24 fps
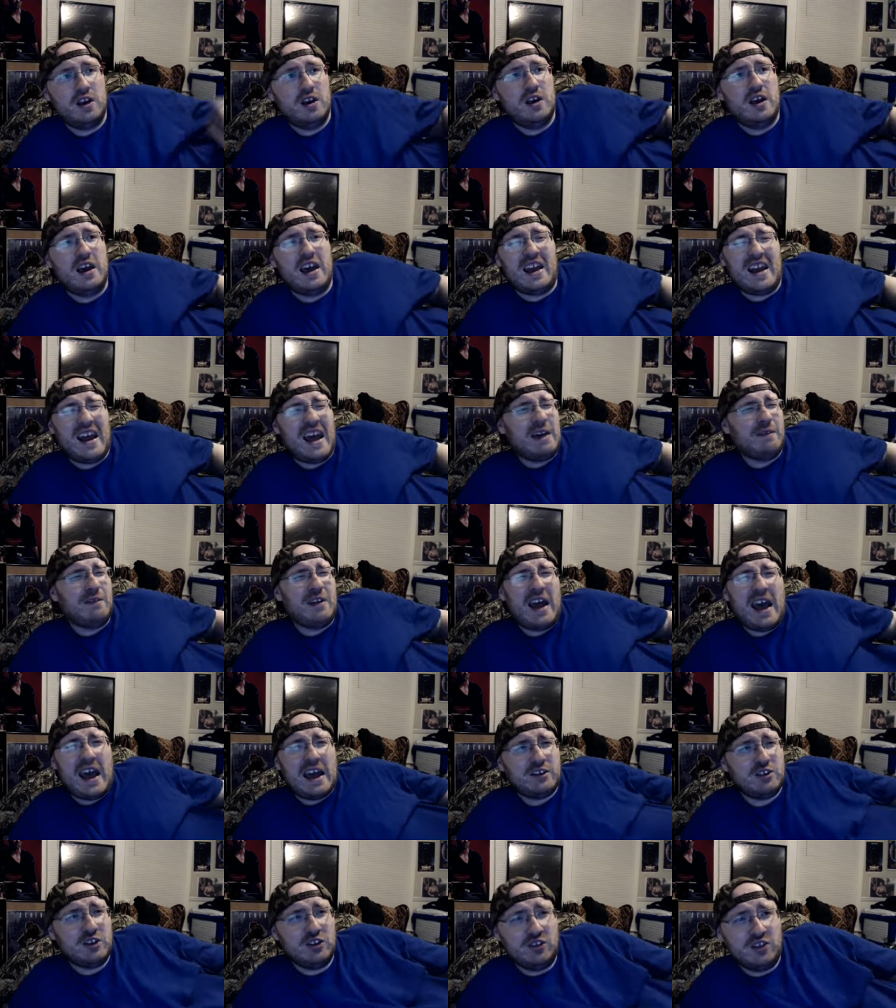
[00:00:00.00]
and having
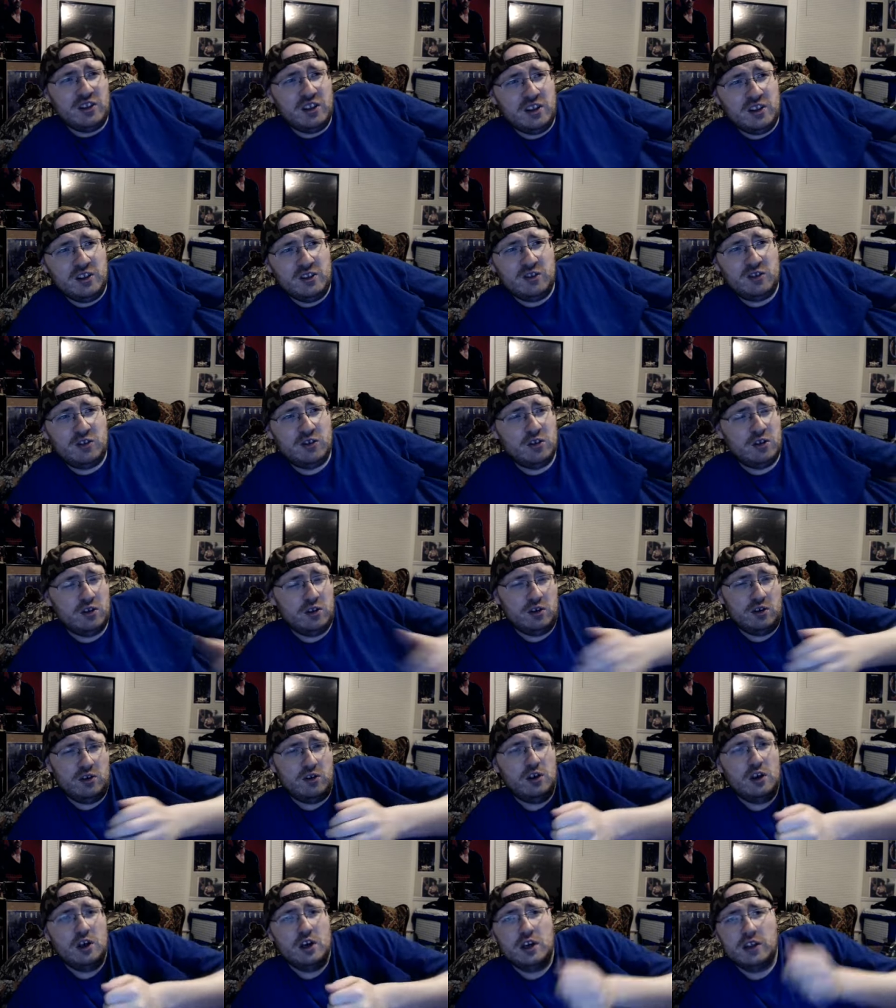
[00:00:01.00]
action scenes to
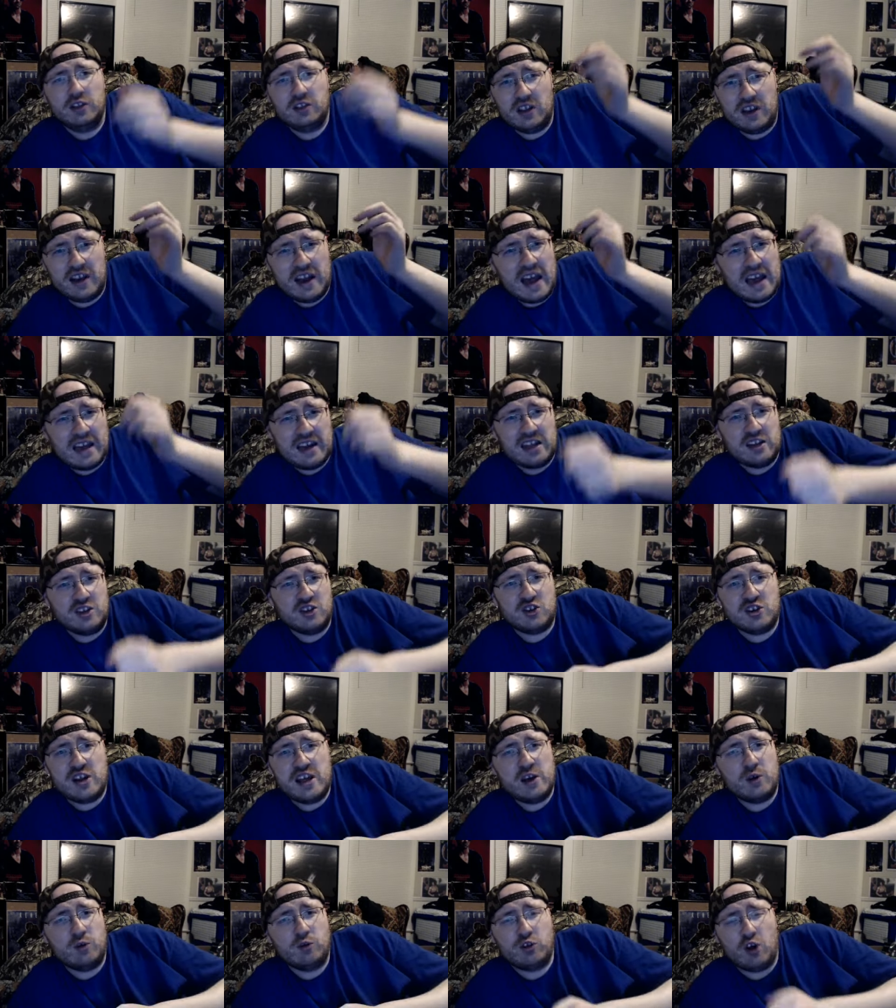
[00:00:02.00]
the Nine Inch
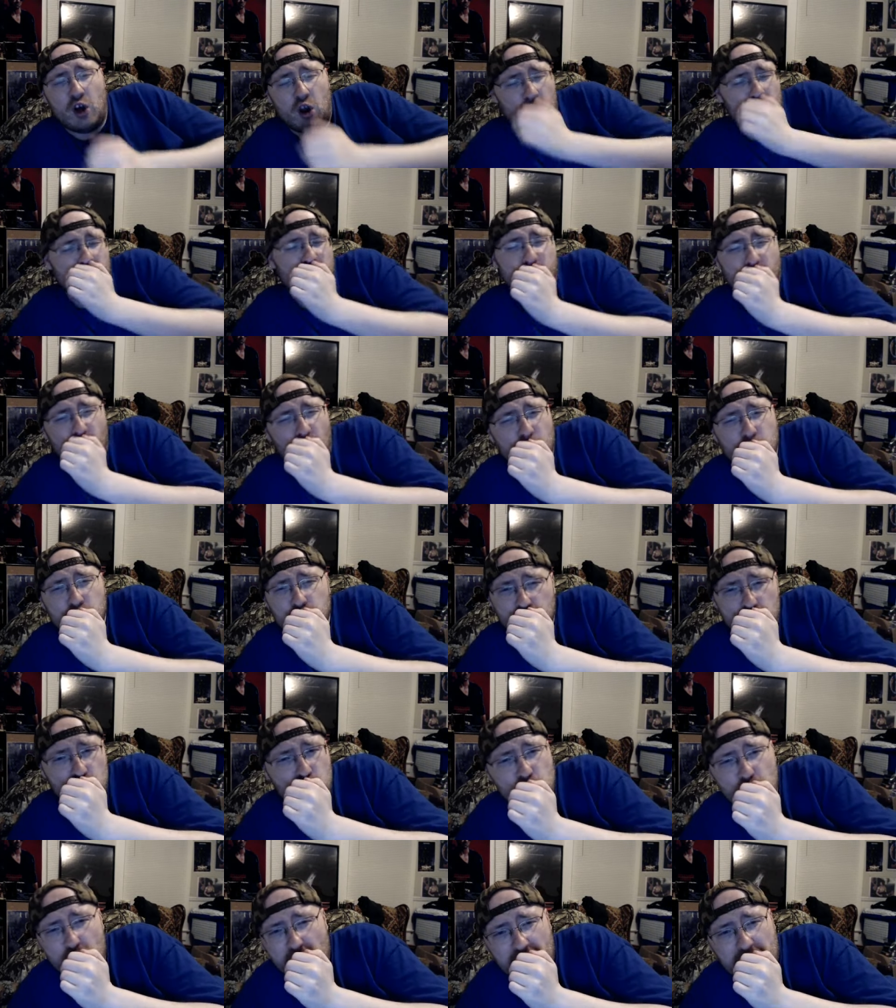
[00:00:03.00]
Nails song, fuck you
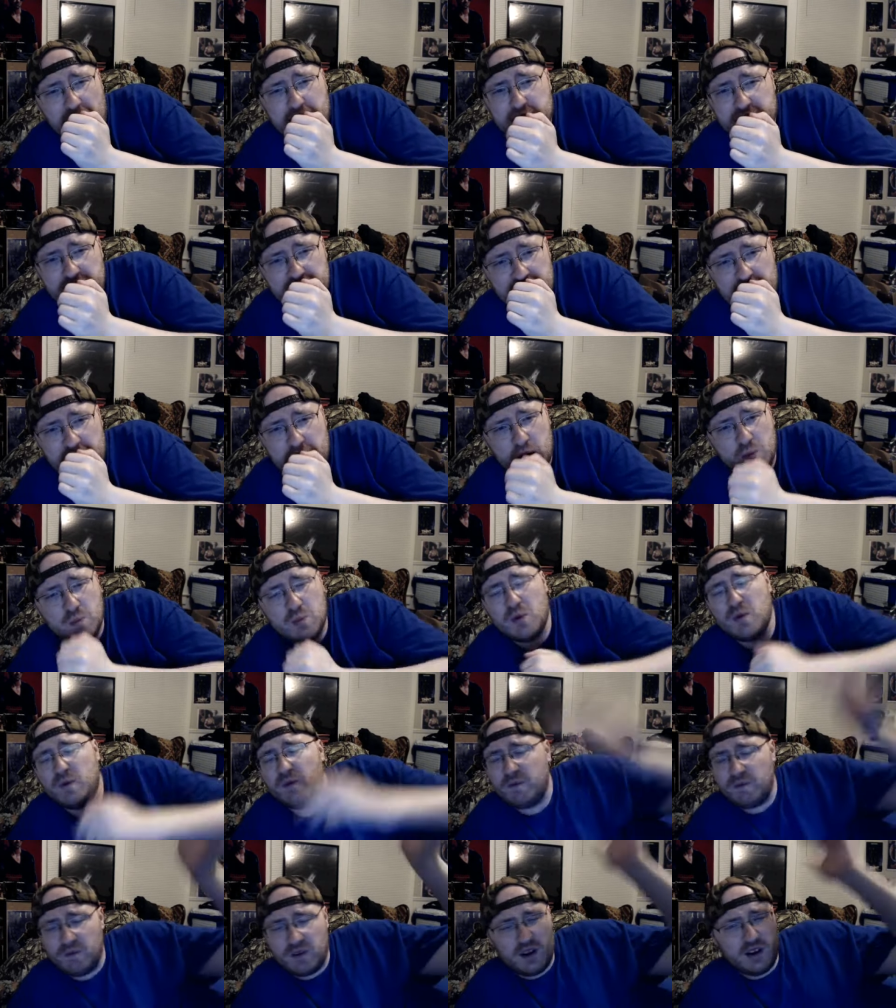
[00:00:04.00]
like an animal,
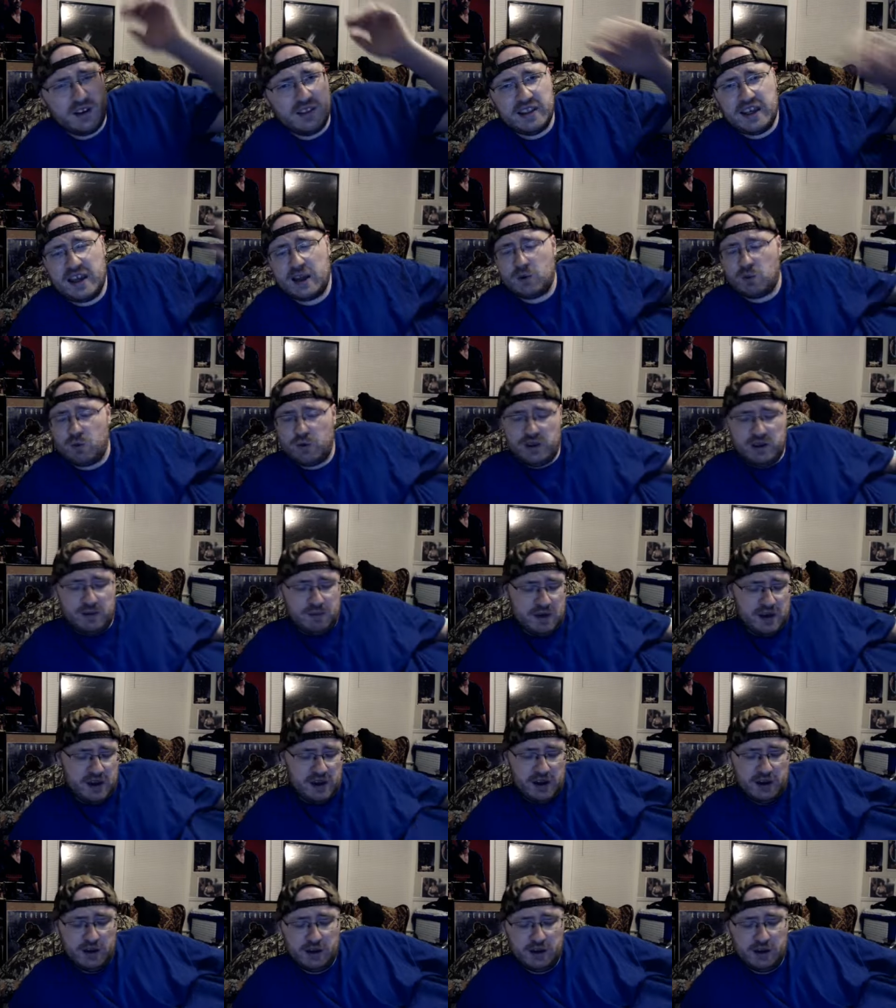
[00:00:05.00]
fuck that remake.